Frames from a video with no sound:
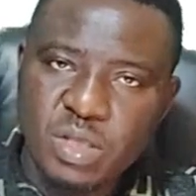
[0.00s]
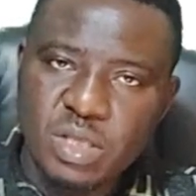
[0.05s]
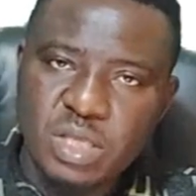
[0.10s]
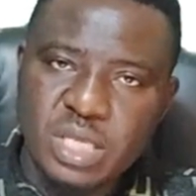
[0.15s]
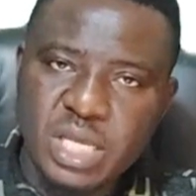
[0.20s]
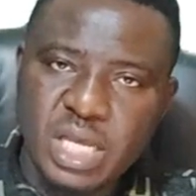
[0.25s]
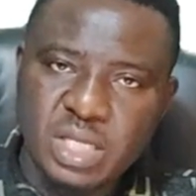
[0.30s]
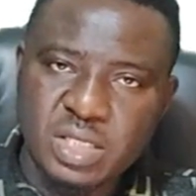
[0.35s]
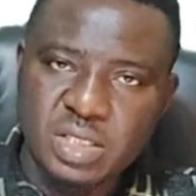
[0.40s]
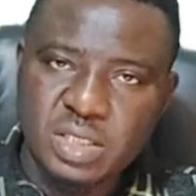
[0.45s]

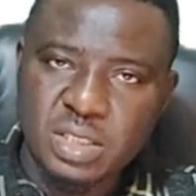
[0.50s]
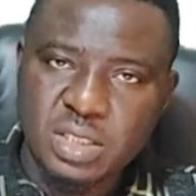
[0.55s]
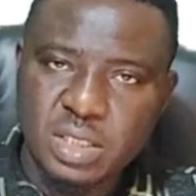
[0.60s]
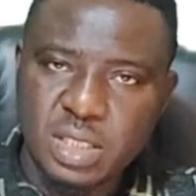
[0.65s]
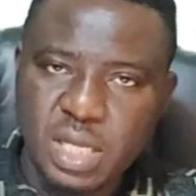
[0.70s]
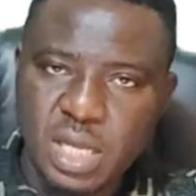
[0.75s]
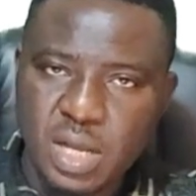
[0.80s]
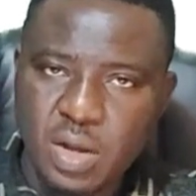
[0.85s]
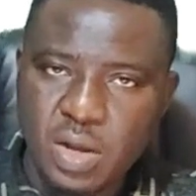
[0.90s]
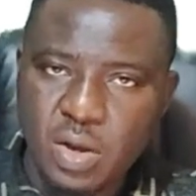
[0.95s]
Yes.
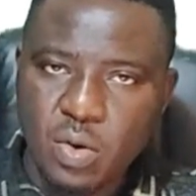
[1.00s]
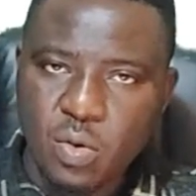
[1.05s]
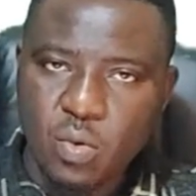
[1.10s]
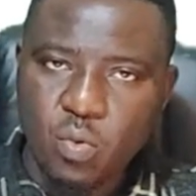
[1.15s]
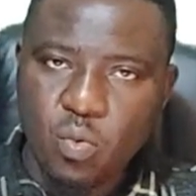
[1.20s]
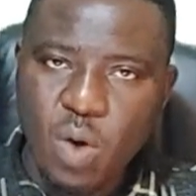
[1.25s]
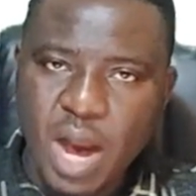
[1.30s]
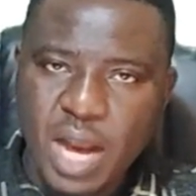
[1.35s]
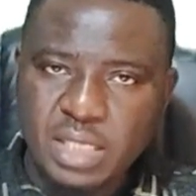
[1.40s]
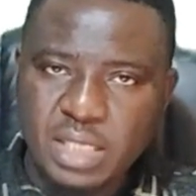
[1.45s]

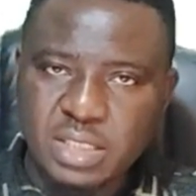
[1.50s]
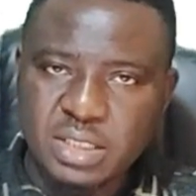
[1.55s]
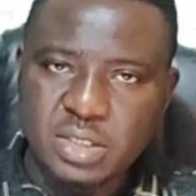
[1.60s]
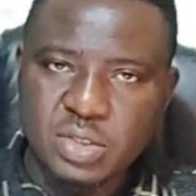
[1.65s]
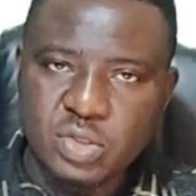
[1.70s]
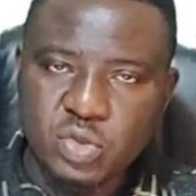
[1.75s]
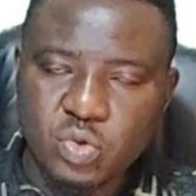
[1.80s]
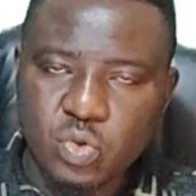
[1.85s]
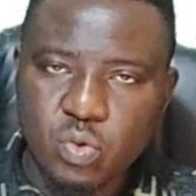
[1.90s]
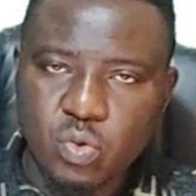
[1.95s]
Why is
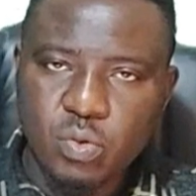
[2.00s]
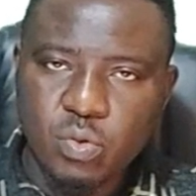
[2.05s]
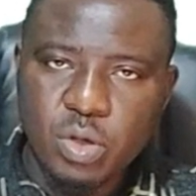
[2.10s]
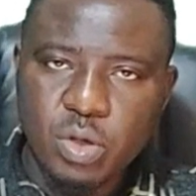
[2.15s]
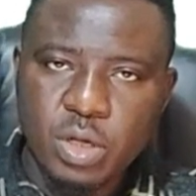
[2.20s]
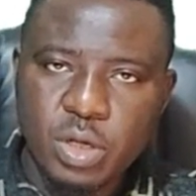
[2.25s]
it so?